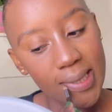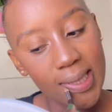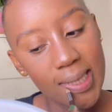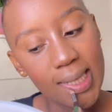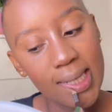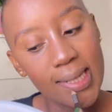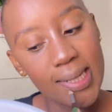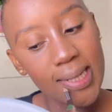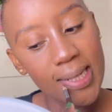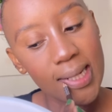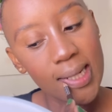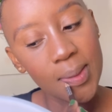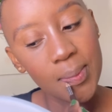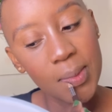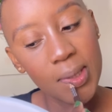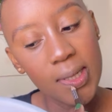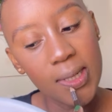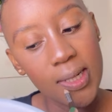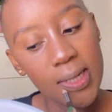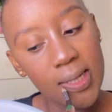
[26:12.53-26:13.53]
Lina, I'm
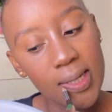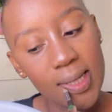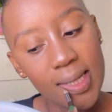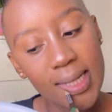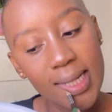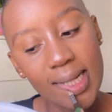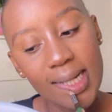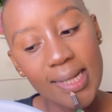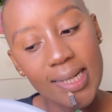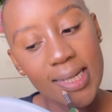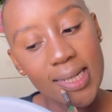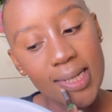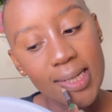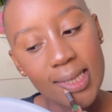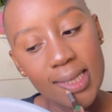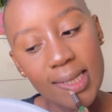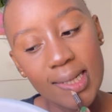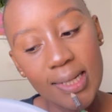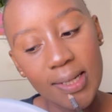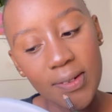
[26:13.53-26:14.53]
learning. I
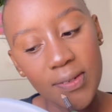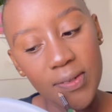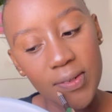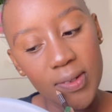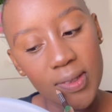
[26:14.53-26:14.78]
don't have